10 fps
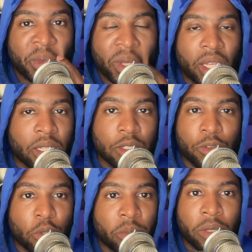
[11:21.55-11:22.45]
at least a
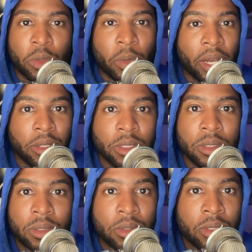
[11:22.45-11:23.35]
4-bedroom house
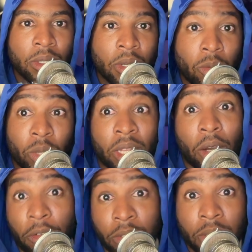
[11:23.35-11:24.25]
with an
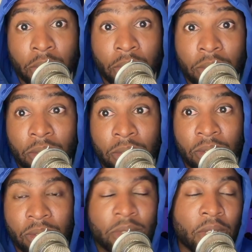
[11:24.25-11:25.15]
office.
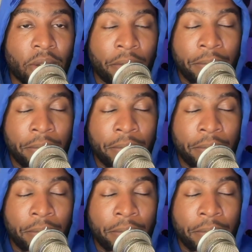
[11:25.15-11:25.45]
So